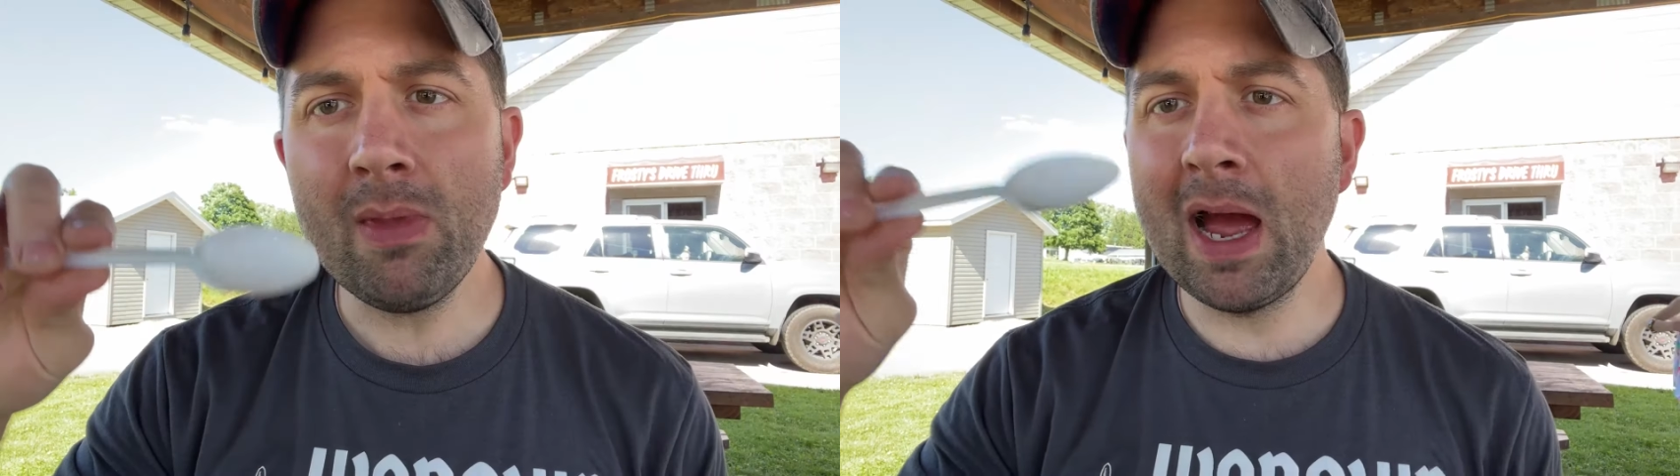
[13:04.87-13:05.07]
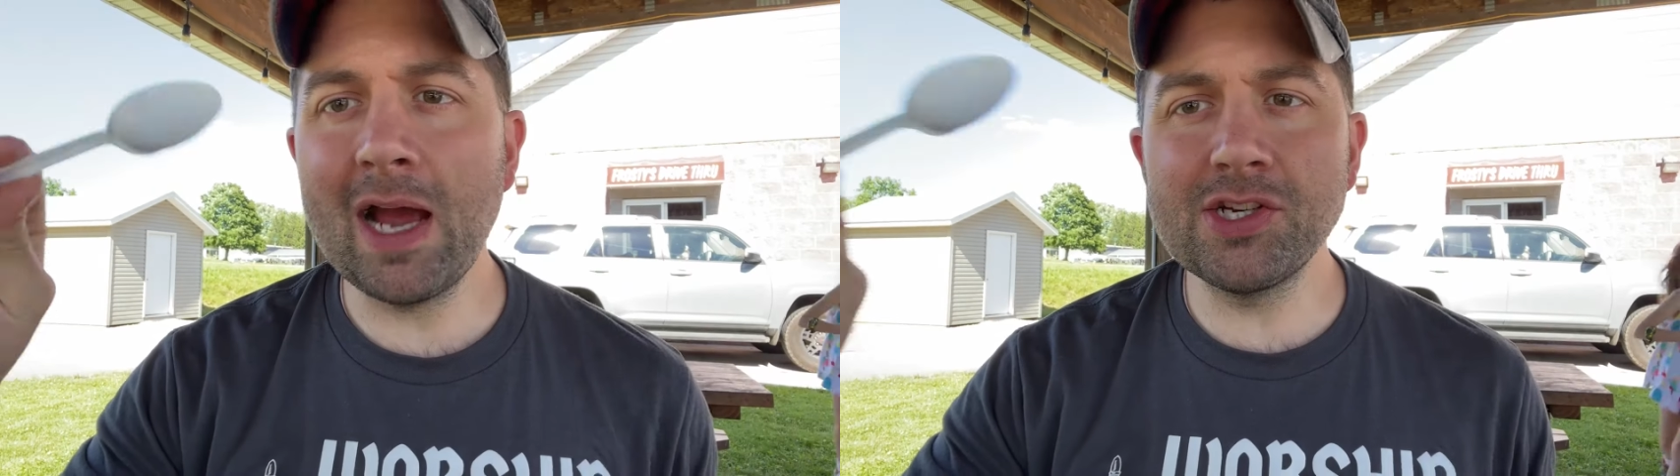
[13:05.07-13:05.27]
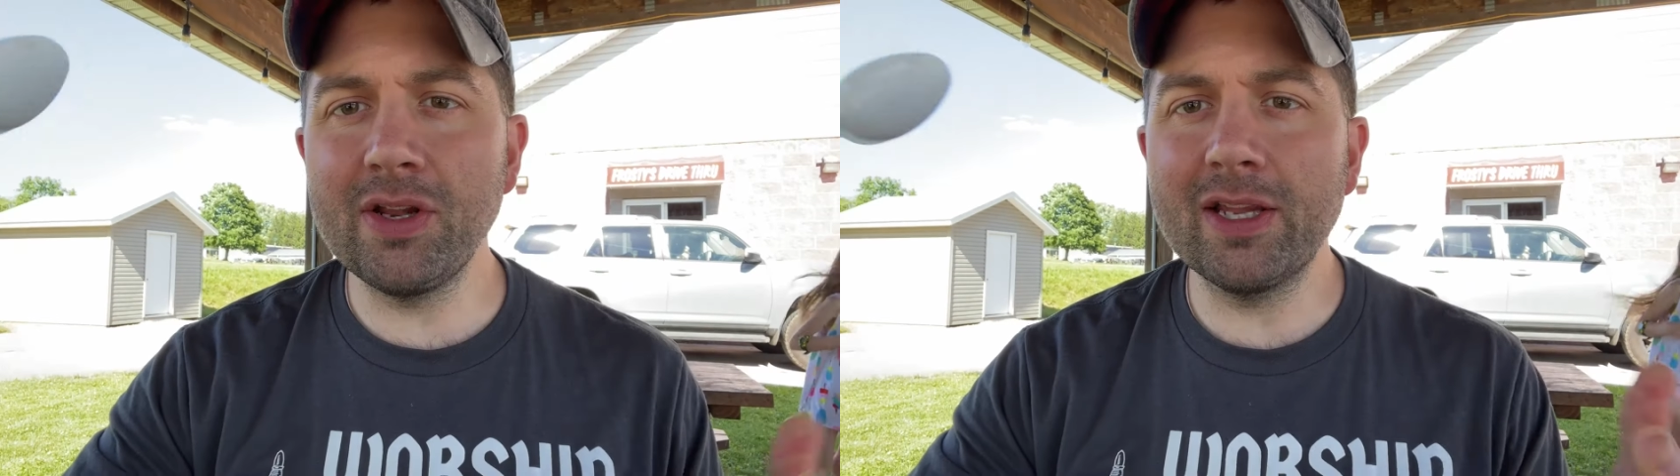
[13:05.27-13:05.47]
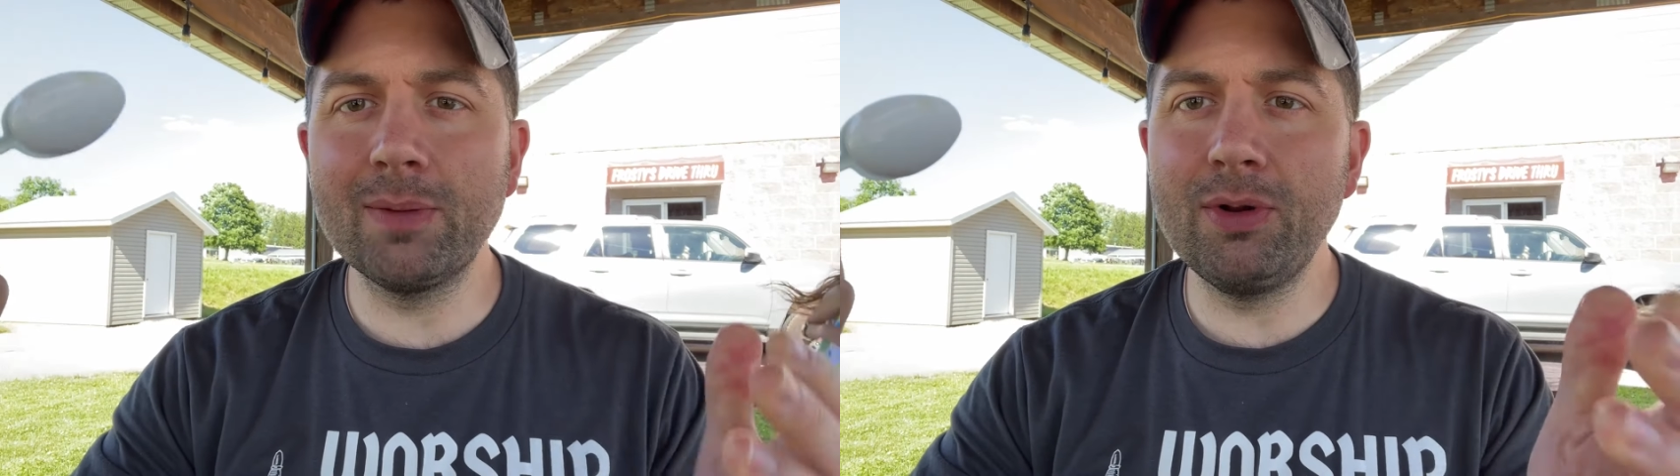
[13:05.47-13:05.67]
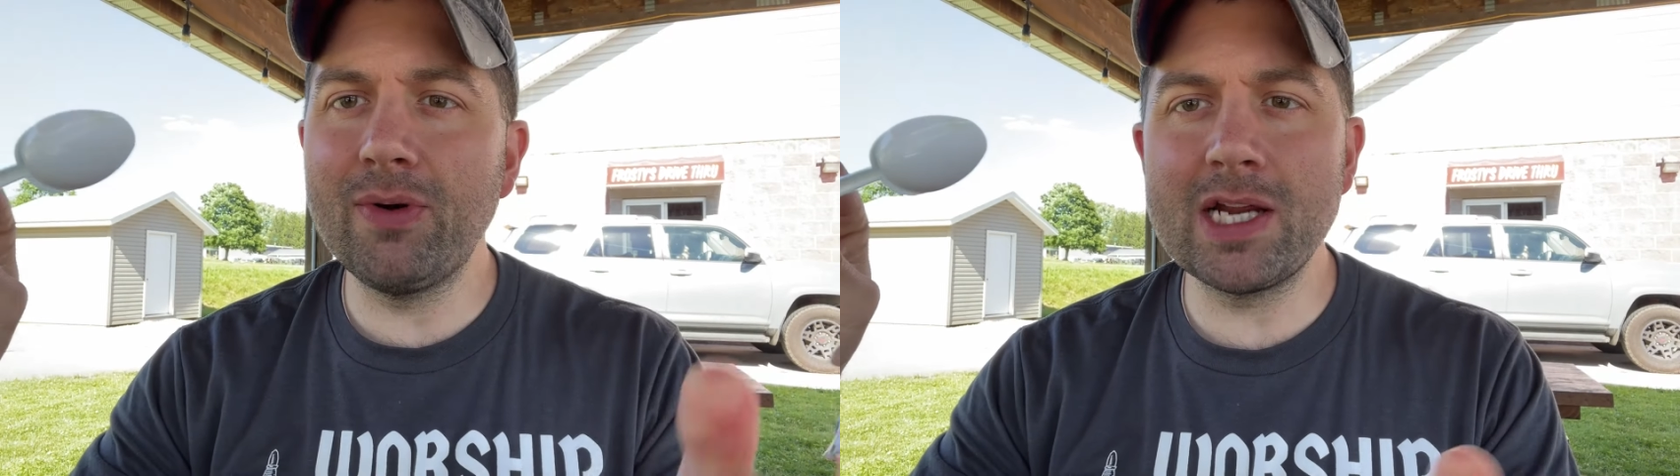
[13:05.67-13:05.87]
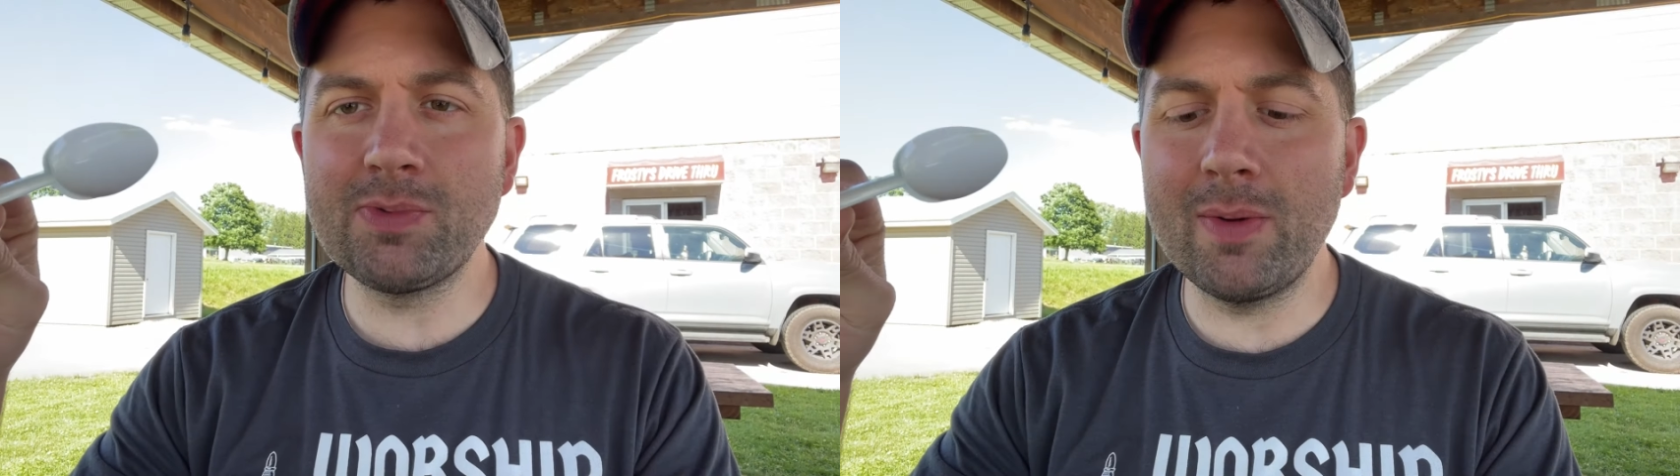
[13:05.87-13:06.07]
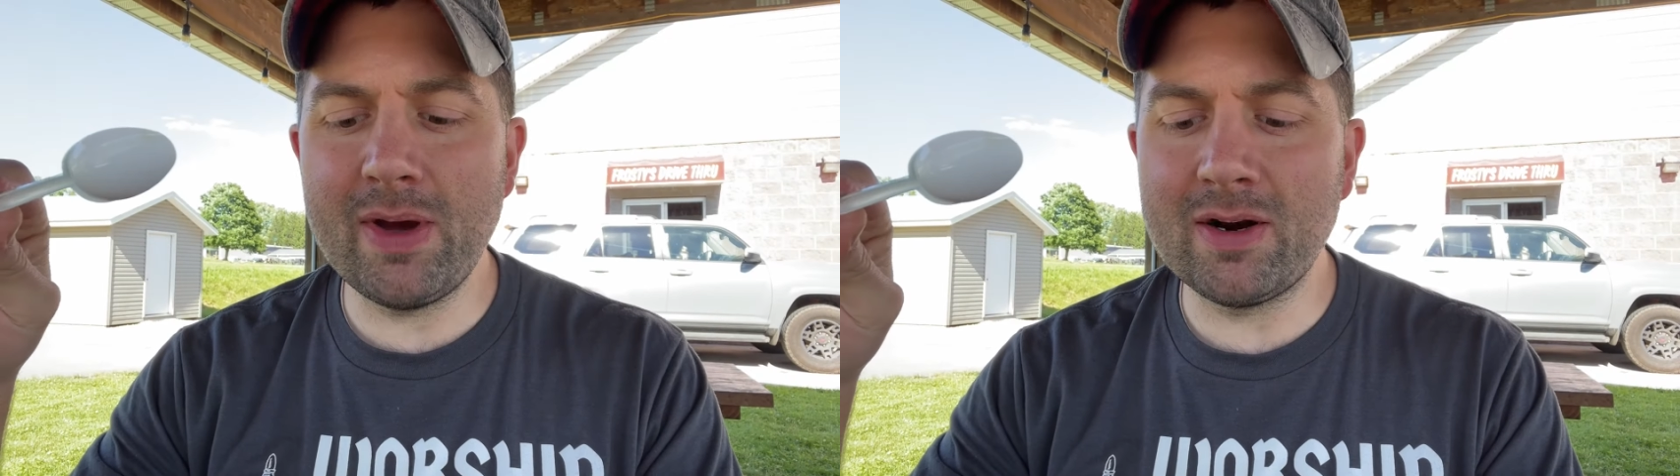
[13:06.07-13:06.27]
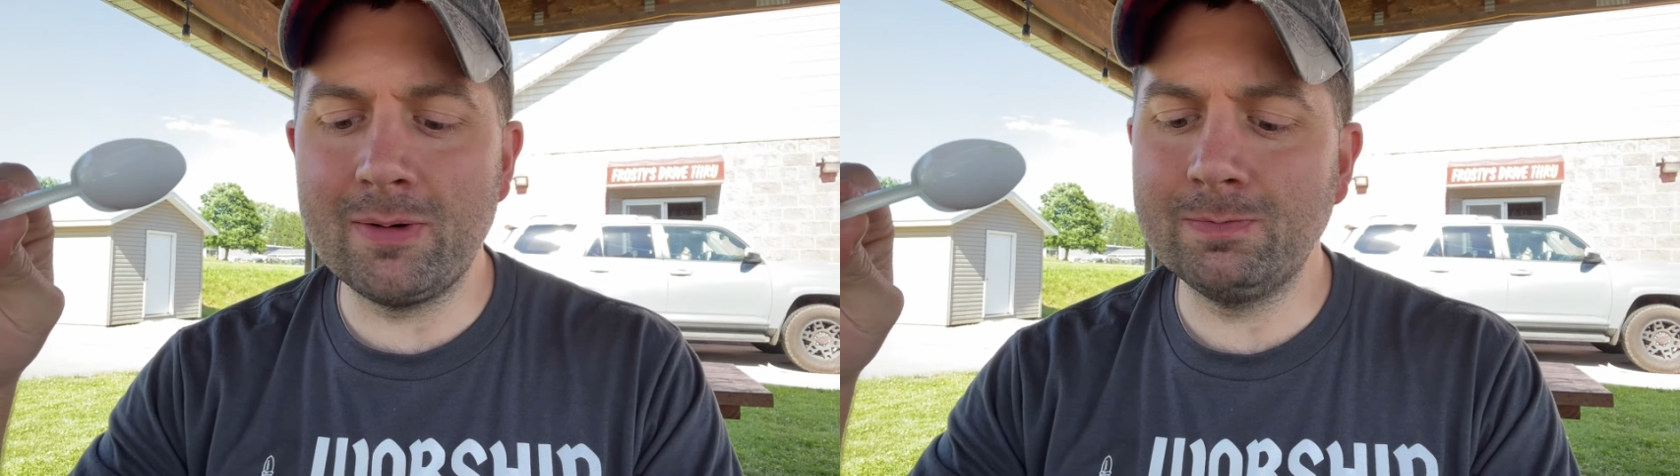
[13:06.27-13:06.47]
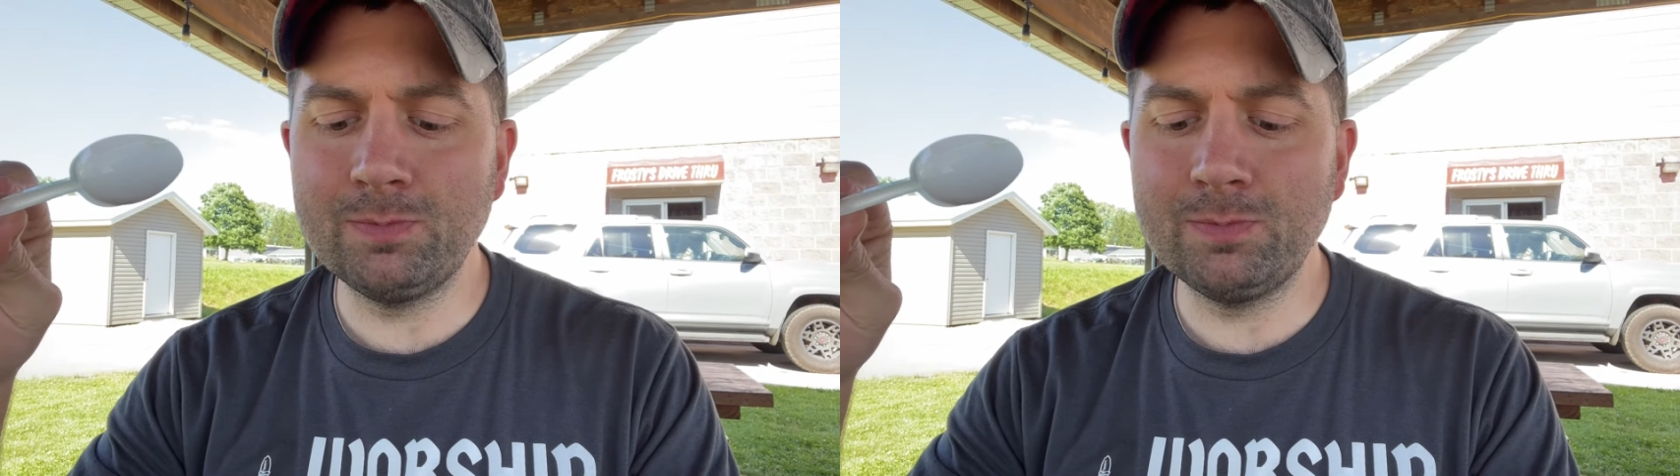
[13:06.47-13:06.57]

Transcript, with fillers: I actually like the blue raspberry better,